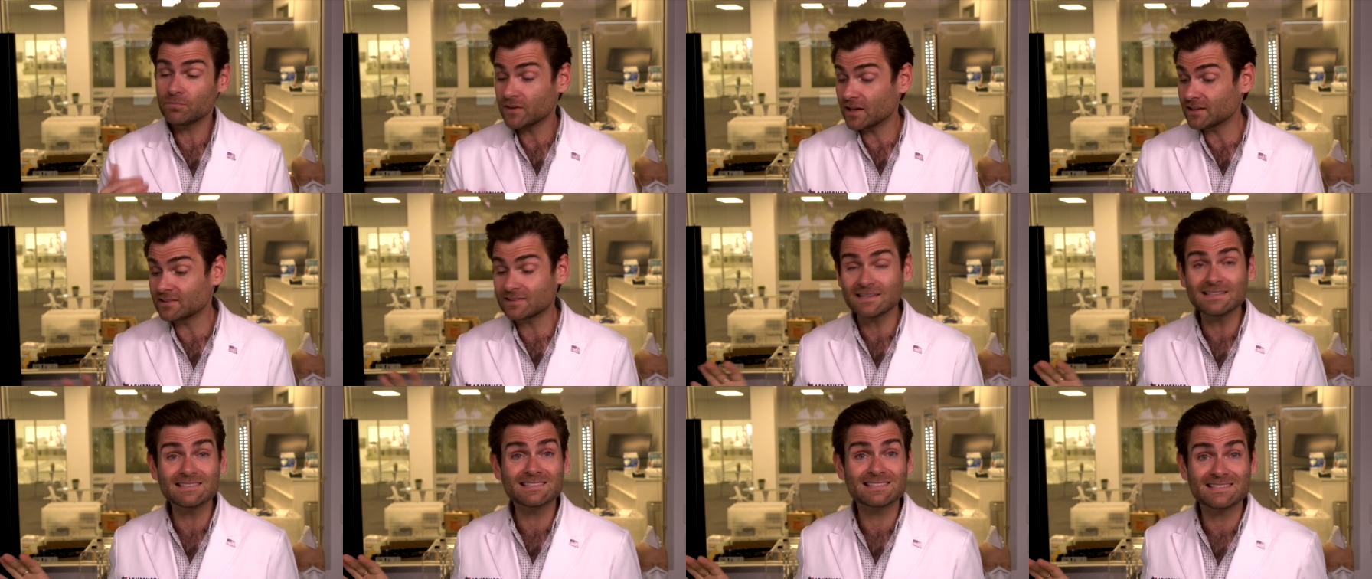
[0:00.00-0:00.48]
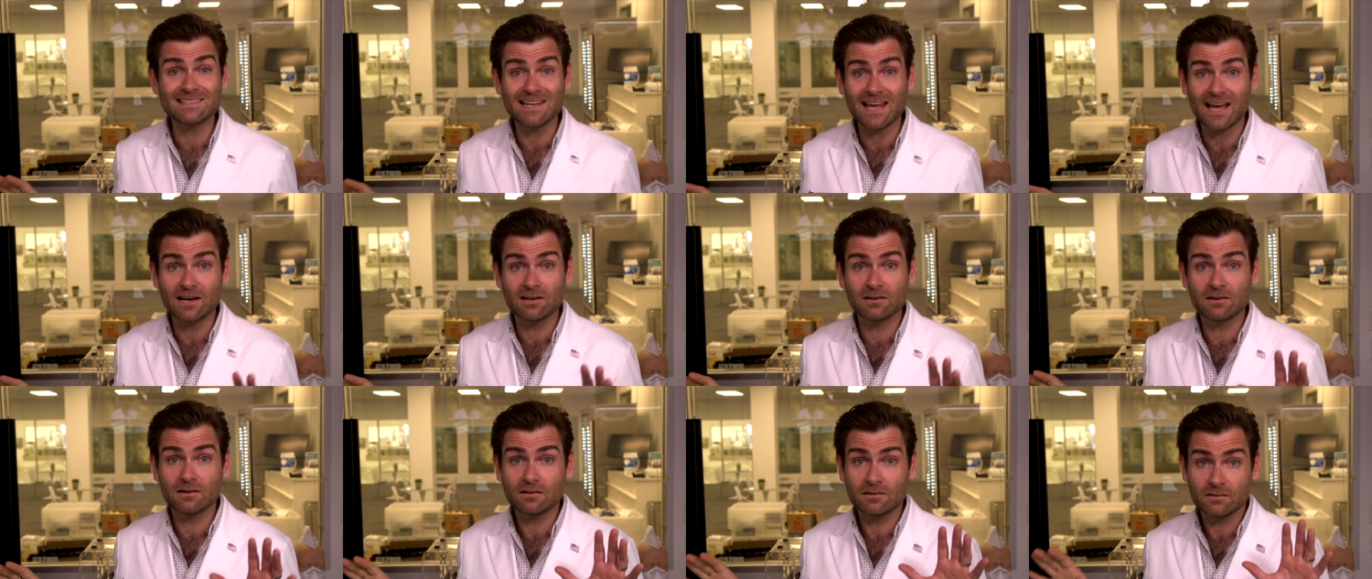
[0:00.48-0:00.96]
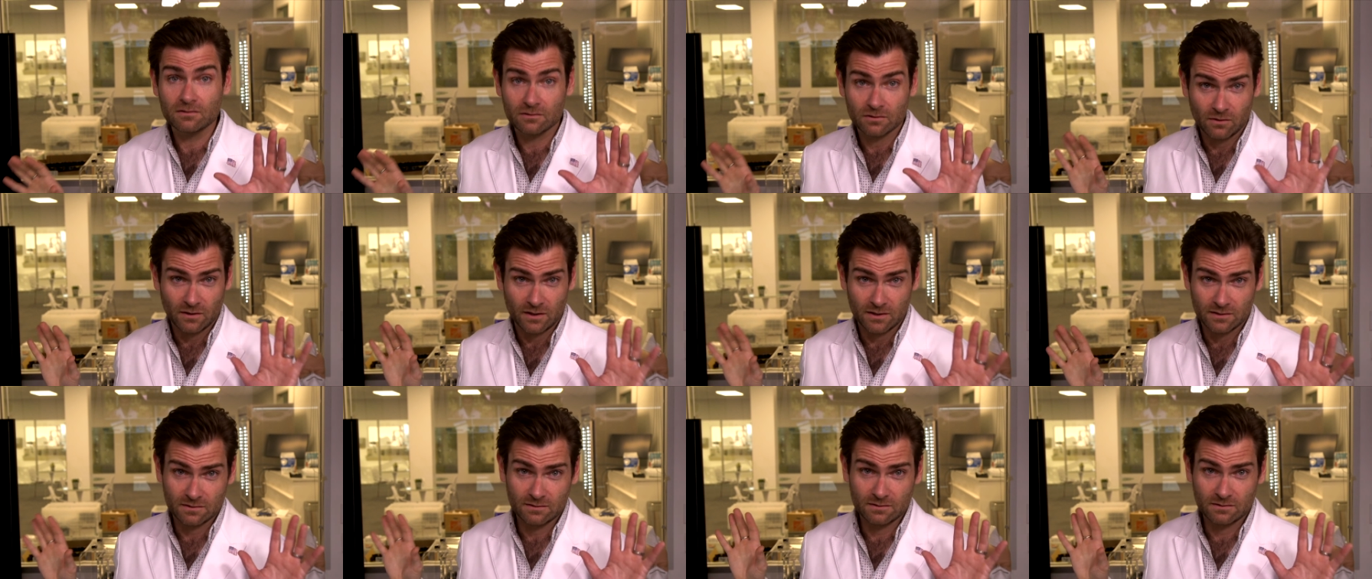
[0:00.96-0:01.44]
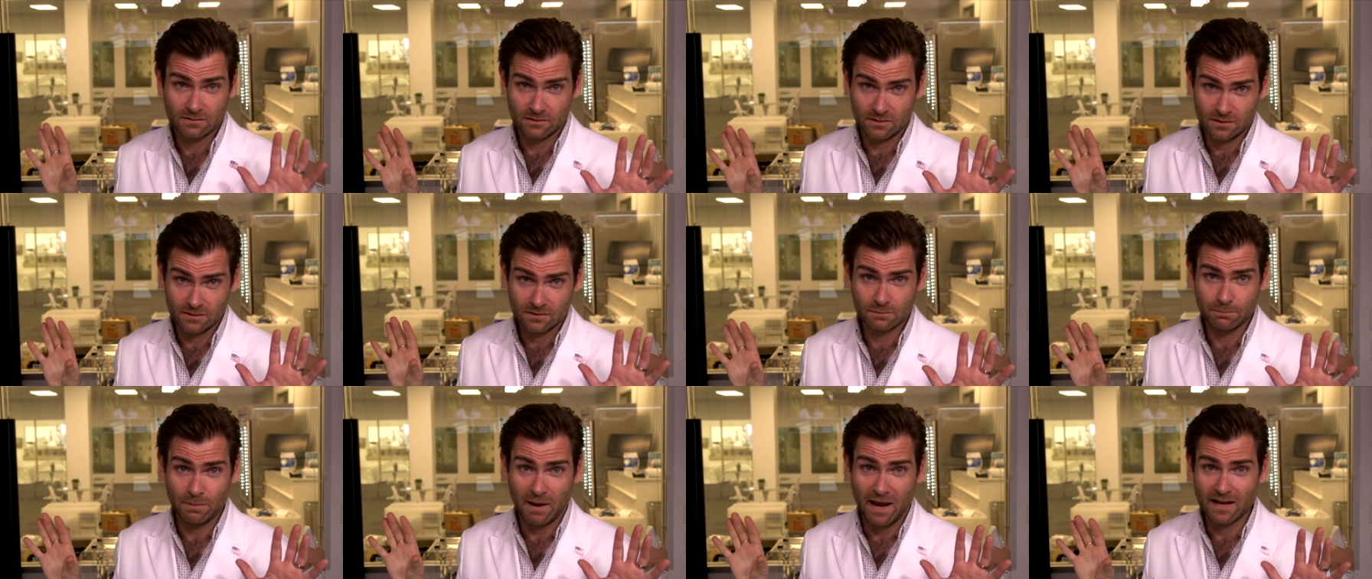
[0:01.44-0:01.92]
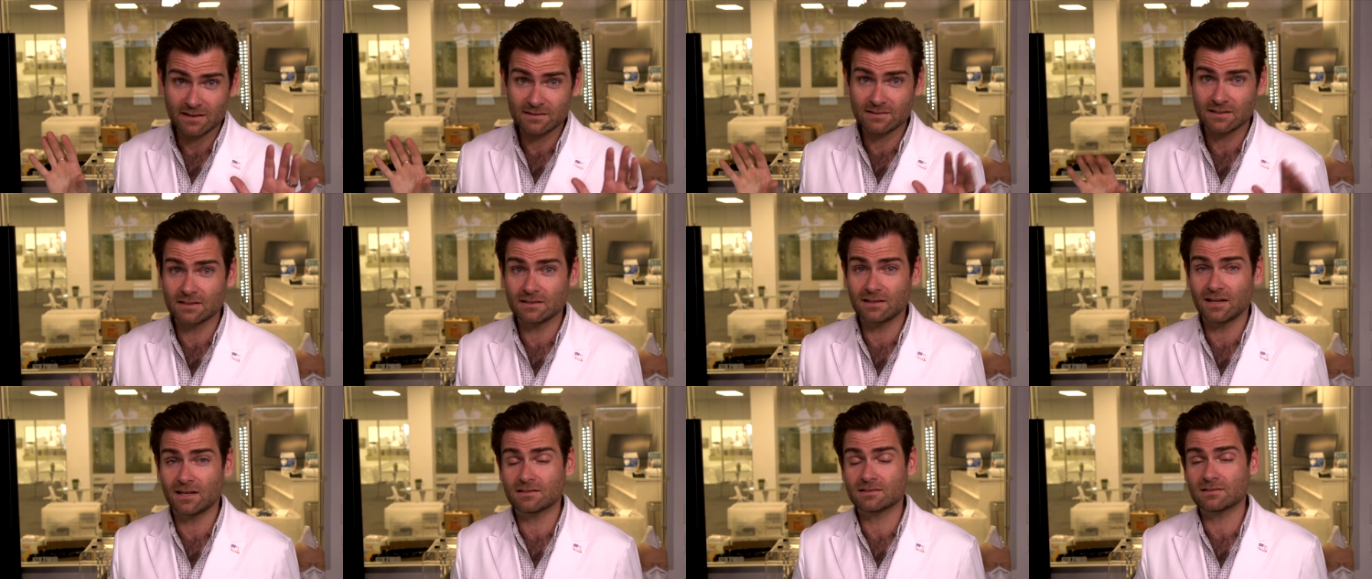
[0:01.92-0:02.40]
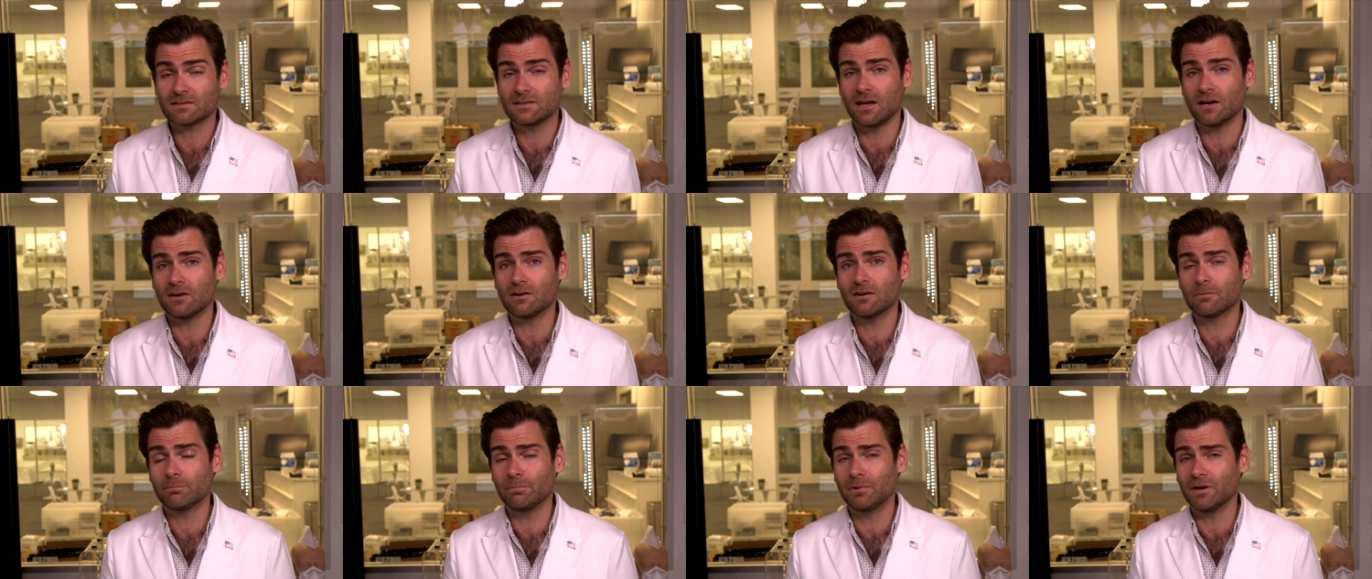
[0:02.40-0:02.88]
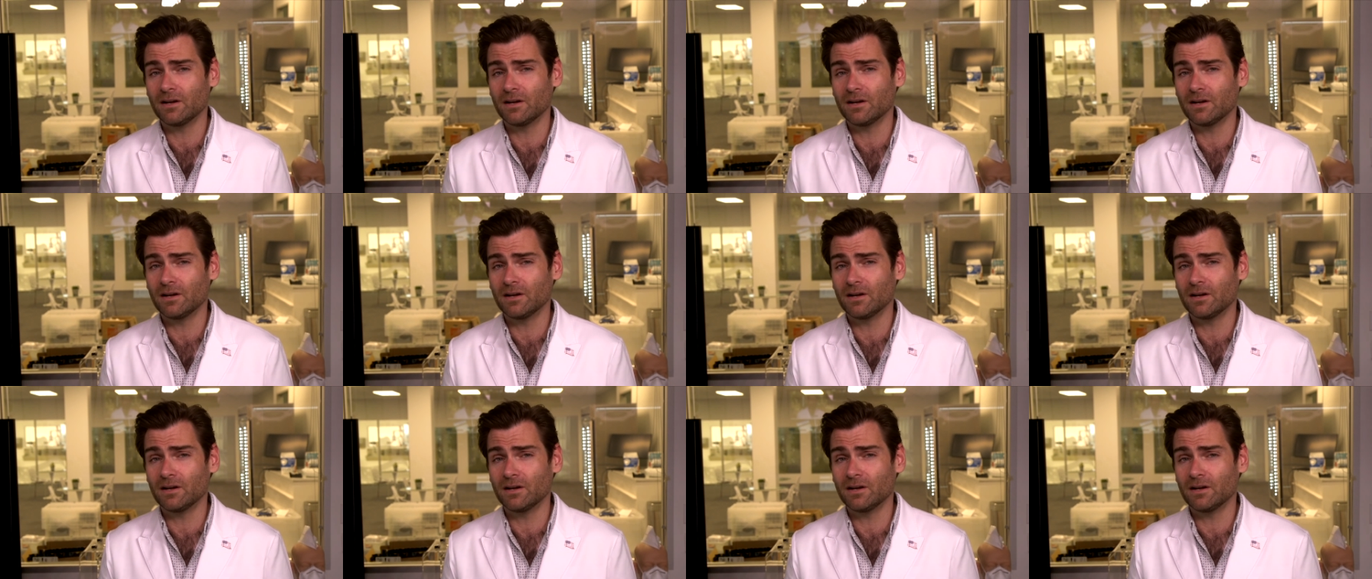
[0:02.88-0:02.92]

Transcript: That's in standard, so that's it's passing that standard.